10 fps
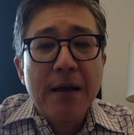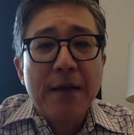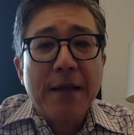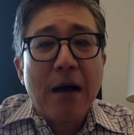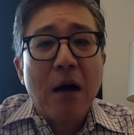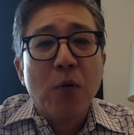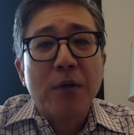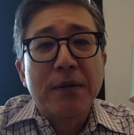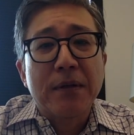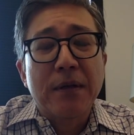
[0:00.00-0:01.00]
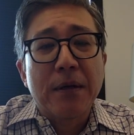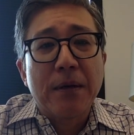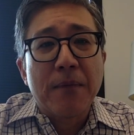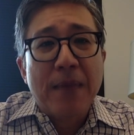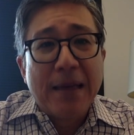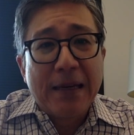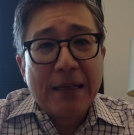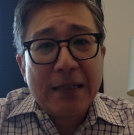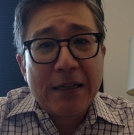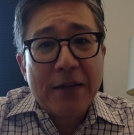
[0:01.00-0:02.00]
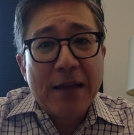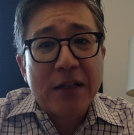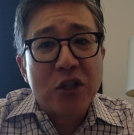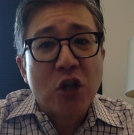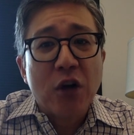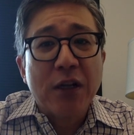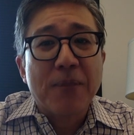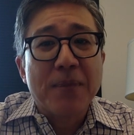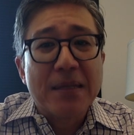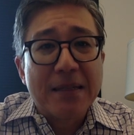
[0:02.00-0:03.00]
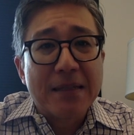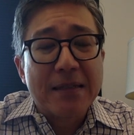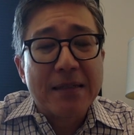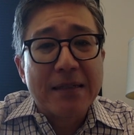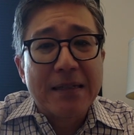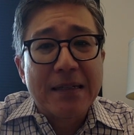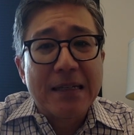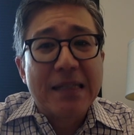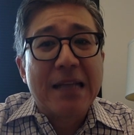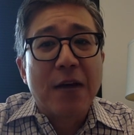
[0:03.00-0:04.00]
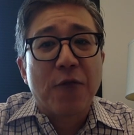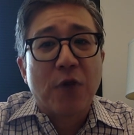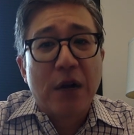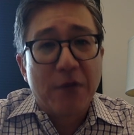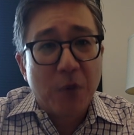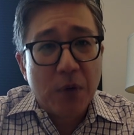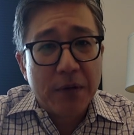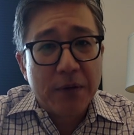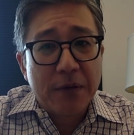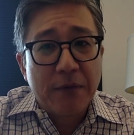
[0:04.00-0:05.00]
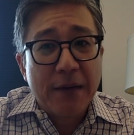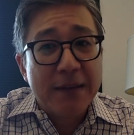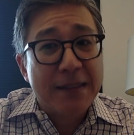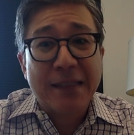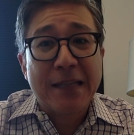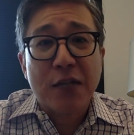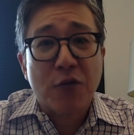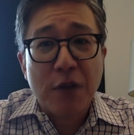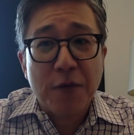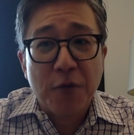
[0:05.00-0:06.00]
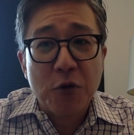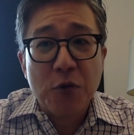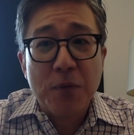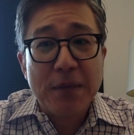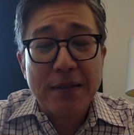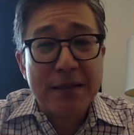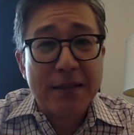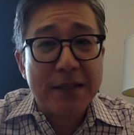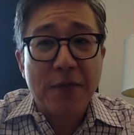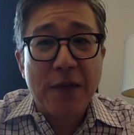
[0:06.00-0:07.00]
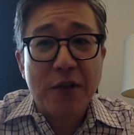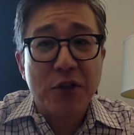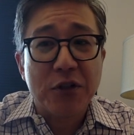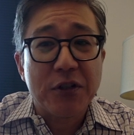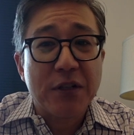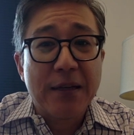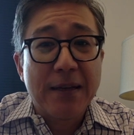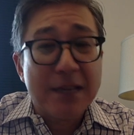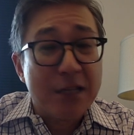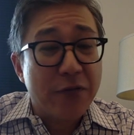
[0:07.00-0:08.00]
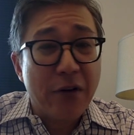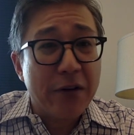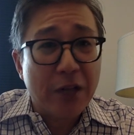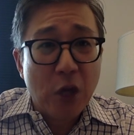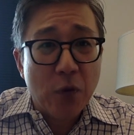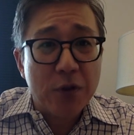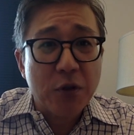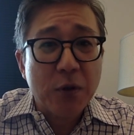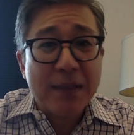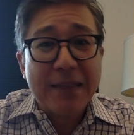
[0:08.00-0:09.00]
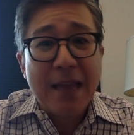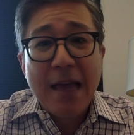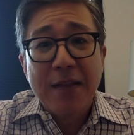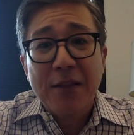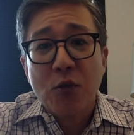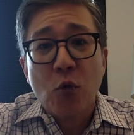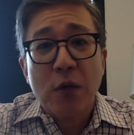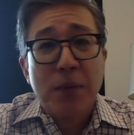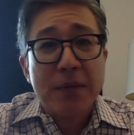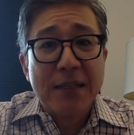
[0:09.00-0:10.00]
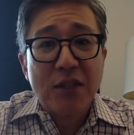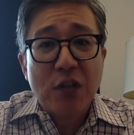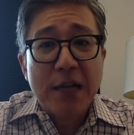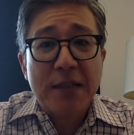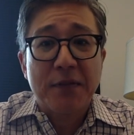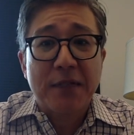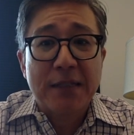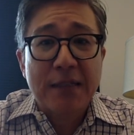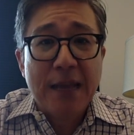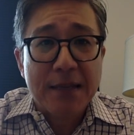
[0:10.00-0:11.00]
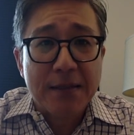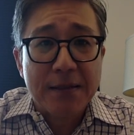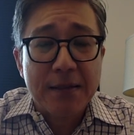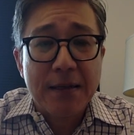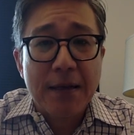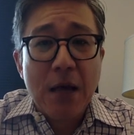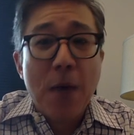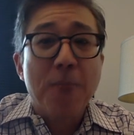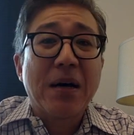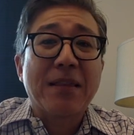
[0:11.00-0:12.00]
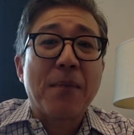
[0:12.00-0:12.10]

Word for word: Now, I want to make it clear that starting a business is not for everyone, right? The success rate for new businesses and ventures is very low. There's only a 10 to 20% chance of success. But the